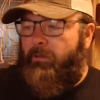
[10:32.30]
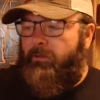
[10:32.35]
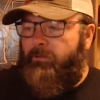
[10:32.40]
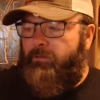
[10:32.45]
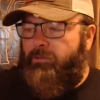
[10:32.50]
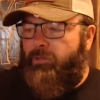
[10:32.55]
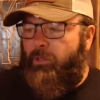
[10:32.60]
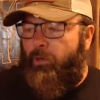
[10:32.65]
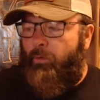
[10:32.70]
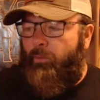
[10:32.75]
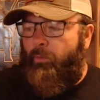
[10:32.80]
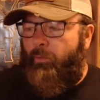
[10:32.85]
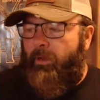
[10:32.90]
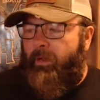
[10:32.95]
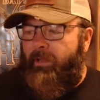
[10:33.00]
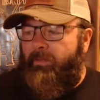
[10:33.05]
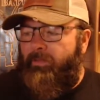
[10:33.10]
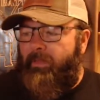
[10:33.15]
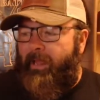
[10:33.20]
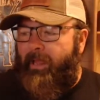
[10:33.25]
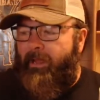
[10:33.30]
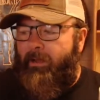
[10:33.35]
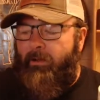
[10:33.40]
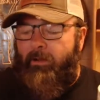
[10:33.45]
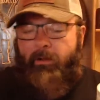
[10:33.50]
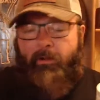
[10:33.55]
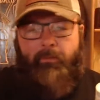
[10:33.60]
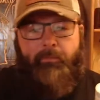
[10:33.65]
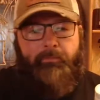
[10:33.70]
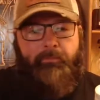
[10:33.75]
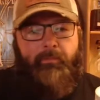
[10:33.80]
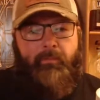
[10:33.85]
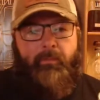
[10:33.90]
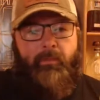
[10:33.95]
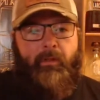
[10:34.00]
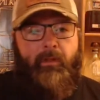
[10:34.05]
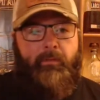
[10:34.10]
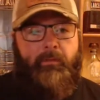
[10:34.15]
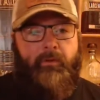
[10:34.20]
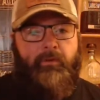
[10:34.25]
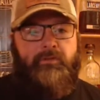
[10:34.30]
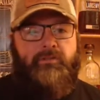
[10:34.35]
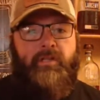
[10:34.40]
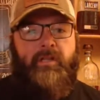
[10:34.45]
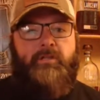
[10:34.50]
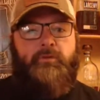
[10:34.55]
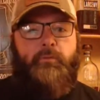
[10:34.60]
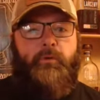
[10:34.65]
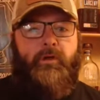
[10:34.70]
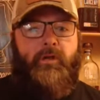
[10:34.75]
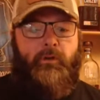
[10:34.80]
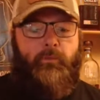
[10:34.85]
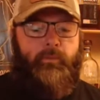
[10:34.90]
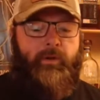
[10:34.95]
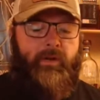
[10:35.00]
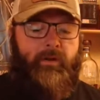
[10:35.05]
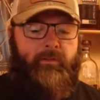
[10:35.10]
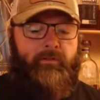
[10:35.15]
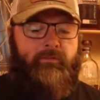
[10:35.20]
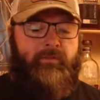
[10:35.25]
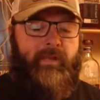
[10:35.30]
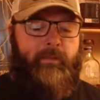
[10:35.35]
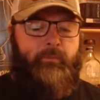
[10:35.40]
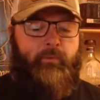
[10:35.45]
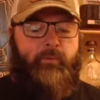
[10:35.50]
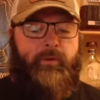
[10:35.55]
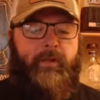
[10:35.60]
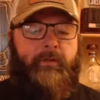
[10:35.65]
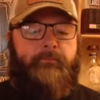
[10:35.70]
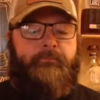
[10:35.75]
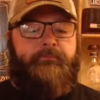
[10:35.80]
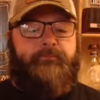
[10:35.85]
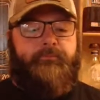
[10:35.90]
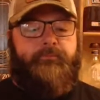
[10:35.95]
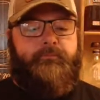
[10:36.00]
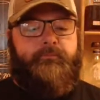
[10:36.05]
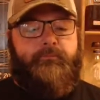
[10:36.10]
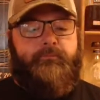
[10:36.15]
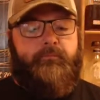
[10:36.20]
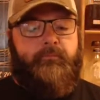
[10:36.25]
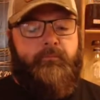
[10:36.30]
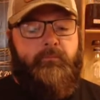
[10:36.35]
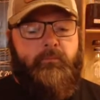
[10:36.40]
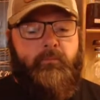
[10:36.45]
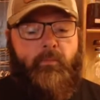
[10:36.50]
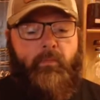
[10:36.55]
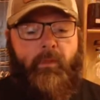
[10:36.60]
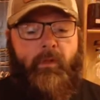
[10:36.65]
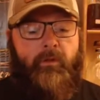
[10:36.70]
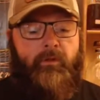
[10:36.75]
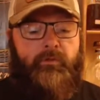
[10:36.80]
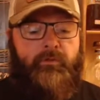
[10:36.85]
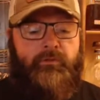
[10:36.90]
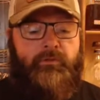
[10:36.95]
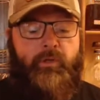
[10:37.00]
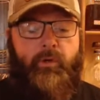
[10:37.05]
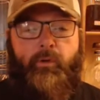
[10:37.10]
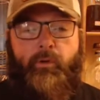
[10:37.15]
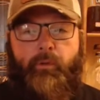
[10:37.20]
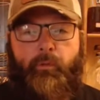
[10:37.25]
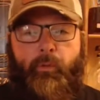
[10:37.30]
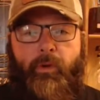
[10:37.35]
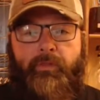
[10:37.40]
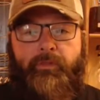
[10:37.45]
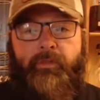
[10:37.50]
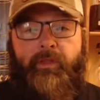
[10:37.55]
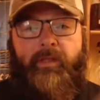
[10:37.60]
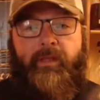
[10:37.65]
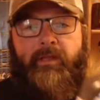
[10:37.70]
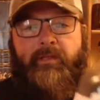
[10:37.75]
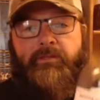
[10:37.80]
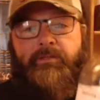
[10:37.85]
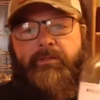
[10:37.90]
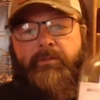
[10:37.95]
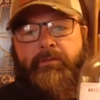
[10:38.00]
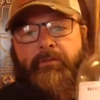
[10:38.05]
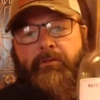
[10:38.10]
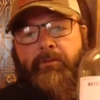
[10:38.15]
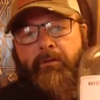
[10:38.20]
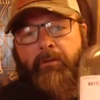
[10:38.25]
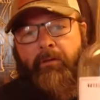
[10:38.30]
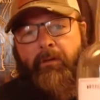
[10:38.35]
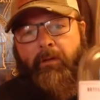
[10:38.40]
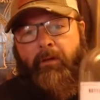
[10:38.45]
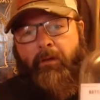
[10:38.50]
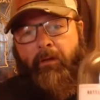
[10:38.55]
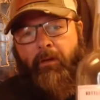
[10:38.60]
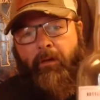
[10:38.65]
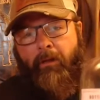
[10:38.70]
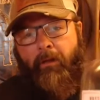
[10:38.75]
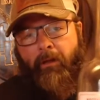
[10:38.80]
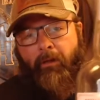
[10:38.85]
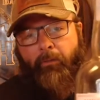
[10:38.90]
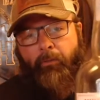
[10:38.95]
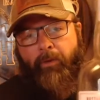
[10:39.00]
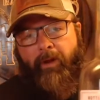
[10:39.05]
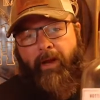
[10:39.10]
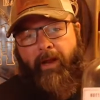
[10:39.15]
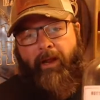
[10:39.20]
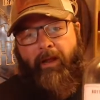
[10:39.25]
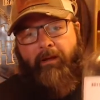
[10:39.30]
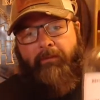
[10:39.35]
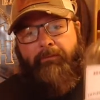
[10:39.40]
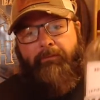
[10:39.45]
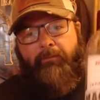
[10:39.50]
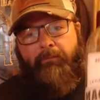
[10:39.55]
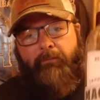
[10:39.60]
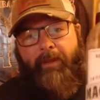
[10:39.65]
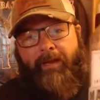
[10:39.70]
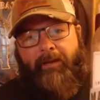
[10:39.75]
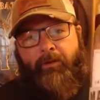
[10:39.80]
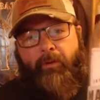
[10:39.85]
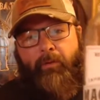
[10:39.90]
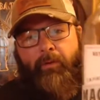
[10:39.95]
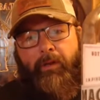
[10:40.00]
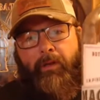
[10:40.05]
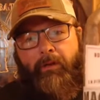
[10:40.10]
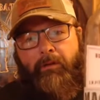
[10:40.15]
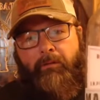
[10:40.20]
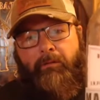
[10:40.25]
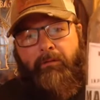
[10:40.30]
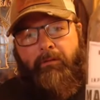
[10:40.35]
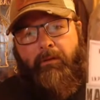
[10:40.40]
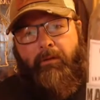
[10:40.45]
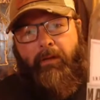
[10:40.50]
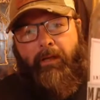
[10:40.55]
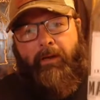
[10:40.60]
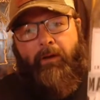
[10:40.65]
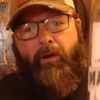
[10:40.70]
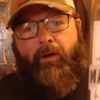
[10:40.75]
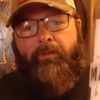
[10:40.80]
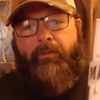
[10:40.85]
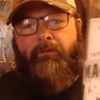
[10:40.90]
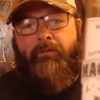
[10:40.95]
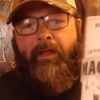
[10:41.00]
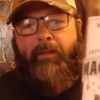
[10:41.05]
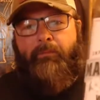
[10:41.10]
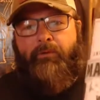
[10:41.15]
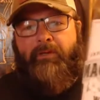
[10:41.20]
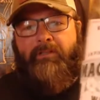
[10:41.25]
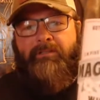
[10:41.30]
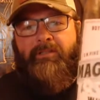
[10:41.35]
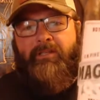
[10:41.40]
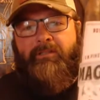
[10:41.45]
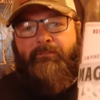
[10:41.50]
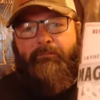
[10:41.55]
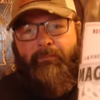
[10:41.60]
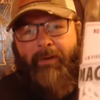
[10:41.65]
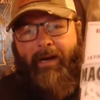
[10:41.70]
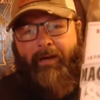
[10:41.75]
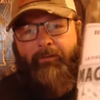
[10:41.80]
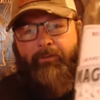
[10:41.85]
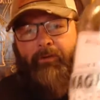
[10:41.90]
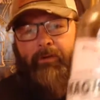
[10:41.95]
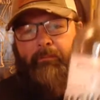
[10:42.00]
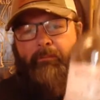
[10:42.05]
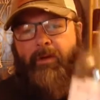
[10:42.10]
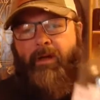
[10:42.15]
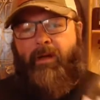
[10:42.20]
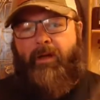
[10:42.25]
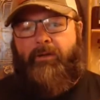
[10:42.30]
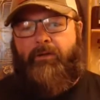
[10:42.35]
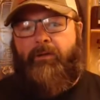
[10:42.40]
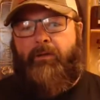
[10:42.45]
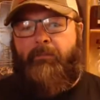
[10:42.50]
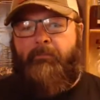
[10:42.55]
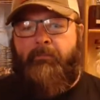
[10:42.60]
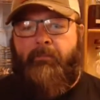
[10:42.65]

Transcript: So in that, there's things we're going to read on the label, right? So the one thing is we have Magnolia, and on the label it says bottled and bond.